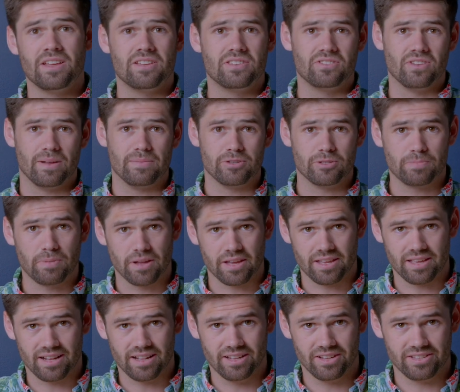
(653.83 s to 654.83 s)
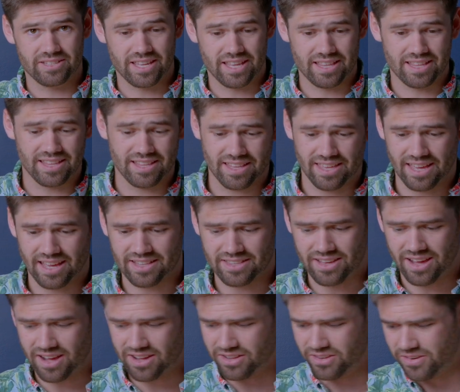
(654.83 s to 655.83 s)
So I'm just plugging in a little 10 gig
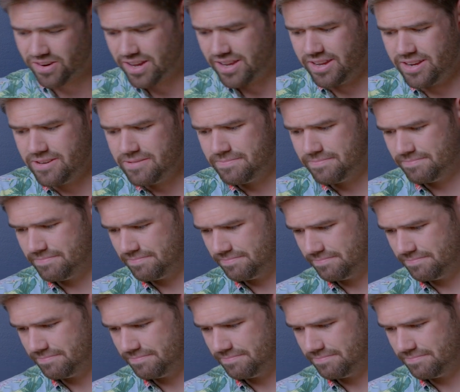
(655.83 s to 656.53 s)
dongle right here